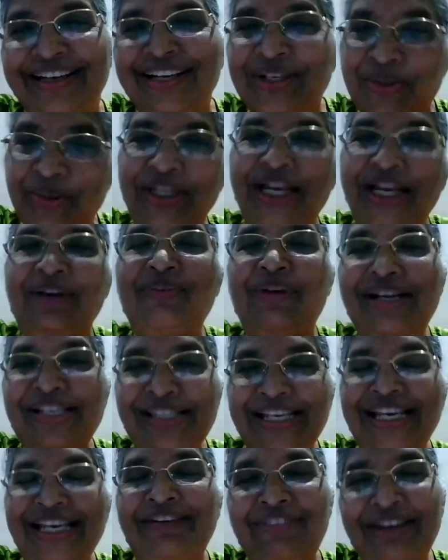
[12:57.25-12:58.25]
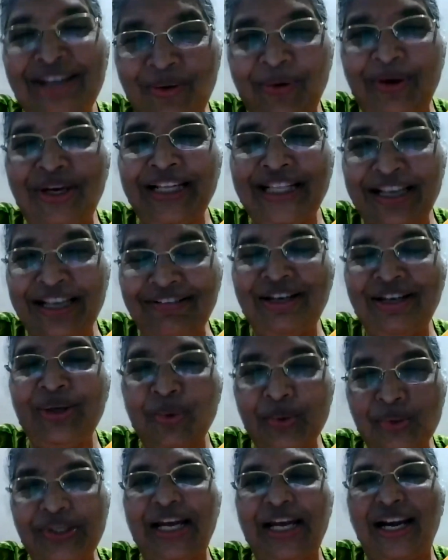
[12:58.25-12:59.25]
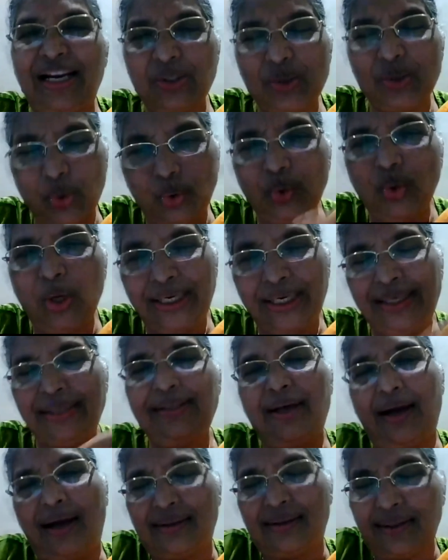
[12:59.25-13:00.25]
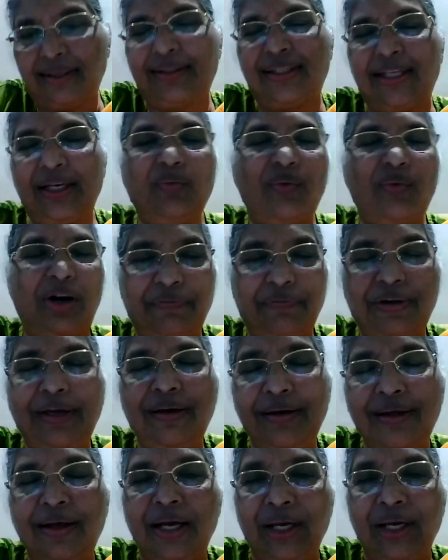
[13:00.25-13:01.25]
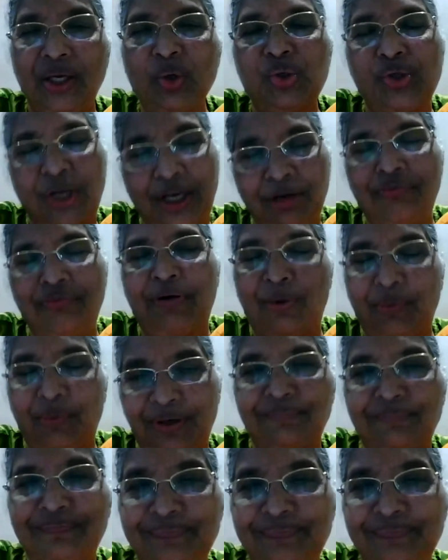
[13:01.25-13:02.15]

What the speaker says: So that once in a week only they will use that. So that is the other thing what we usually found.